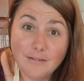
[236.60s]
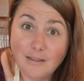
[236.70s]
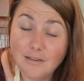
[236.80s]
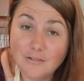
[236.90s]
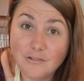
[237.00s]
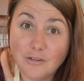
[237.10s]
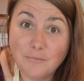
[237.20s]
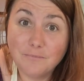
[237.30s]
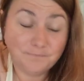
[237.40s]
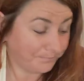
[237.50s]

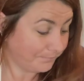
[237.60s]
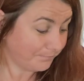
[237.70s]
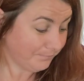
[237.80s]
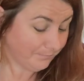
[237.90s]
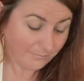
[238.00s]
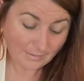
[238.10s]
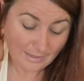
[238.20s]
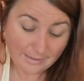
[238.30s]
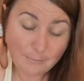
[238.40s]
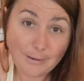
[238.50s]
nitrogen.
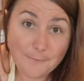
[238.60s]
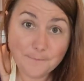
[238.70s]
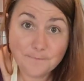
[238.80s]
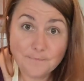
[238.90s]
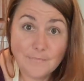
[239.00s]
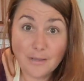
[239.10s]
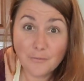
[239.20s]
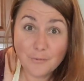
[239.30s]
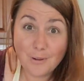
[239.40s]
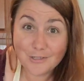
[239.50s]
Anyway, thanks
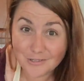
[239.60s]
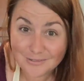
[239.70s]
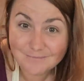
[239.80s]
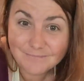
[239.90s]
for watching.